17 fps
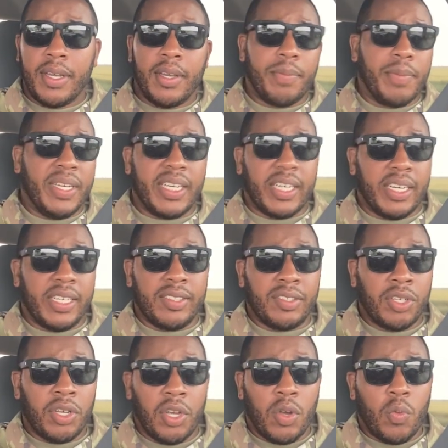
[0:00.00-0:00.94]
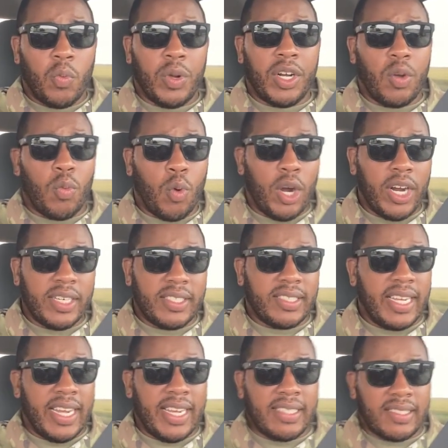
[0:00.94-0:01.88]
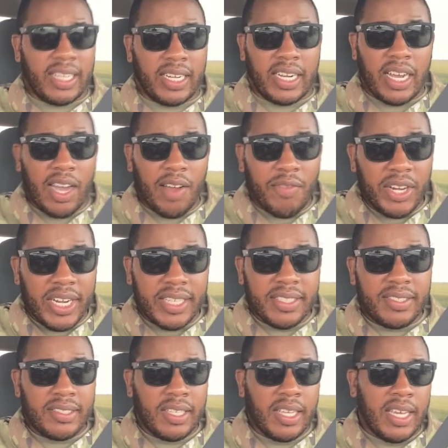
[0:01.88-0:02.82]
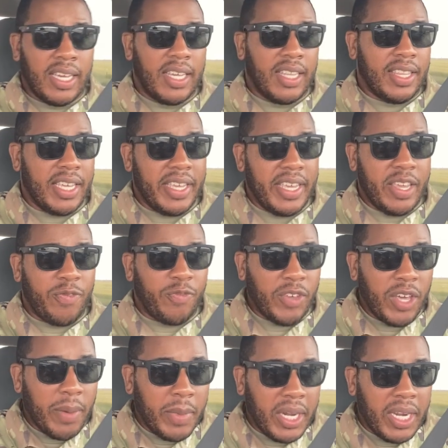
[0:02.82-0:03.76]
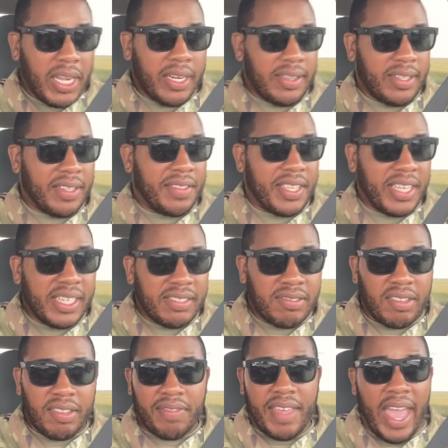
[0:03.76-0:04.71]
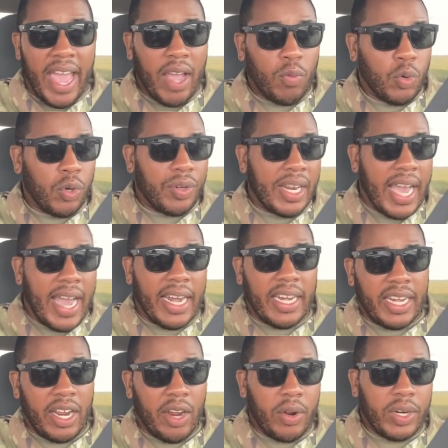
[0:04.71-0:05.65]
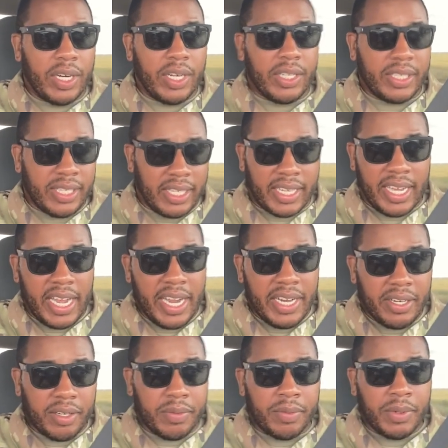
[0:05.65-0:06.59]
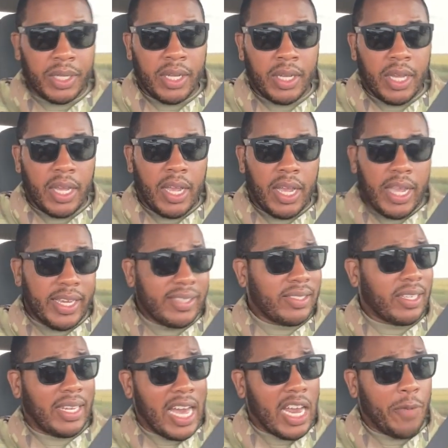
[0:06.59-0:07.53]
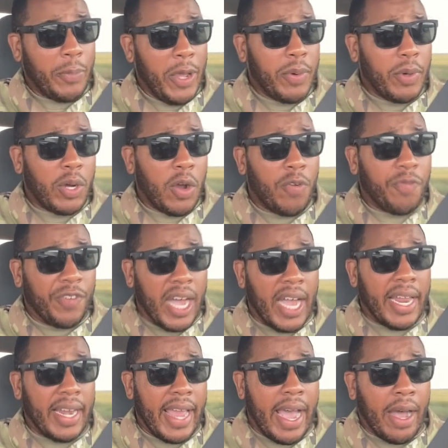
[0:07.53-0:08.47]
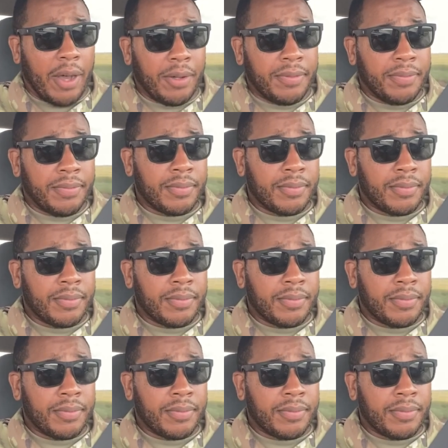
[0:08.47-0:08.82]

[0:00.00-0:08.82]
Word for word: Because when the word says the covetous, the effeminate, the this, the that will not inherit the, the kingdom, it's a lot of people gonna find out